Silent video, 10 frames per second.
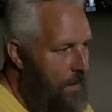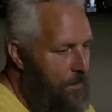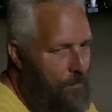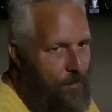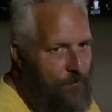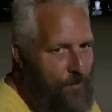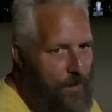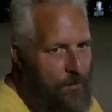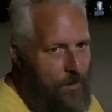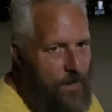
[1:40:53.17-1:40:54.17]
don't know if
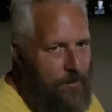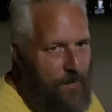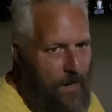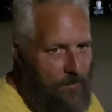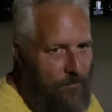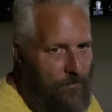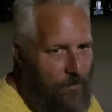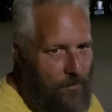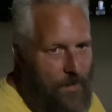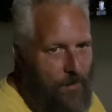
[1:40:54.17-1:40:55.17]
I agree in taxes
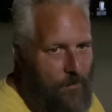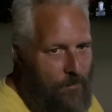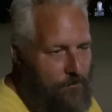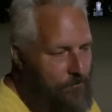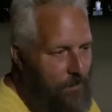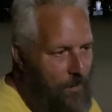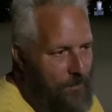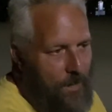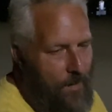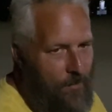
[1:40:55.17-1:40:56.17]
altogether.
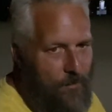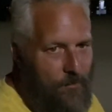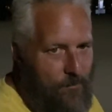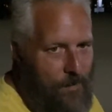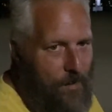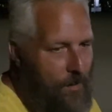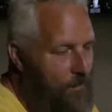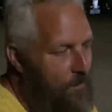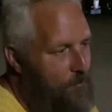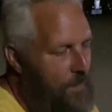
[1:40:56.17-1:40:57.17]
You You
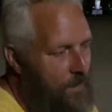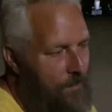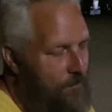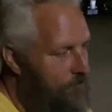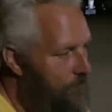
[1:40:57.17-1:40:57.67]
know, I mean,